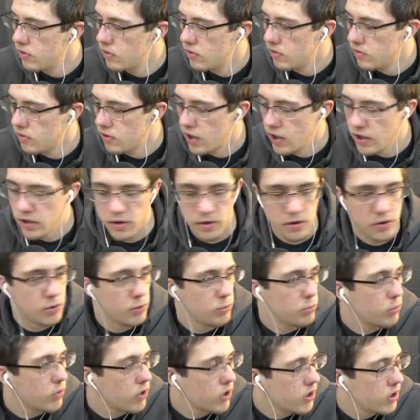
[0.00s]
I
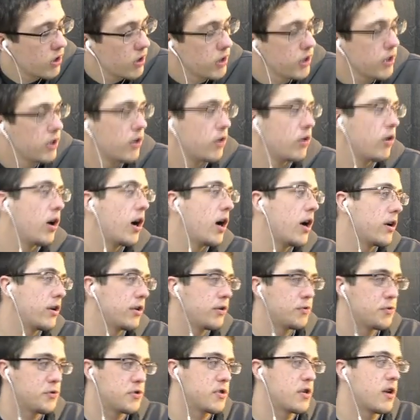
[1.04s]
need a lot of new
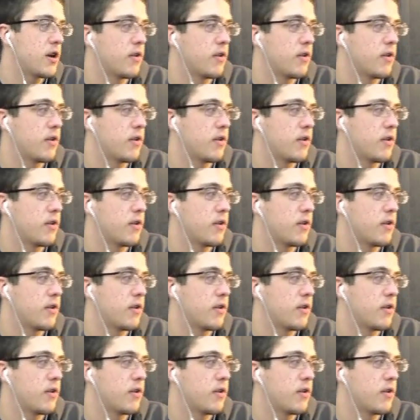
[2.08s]
stuff,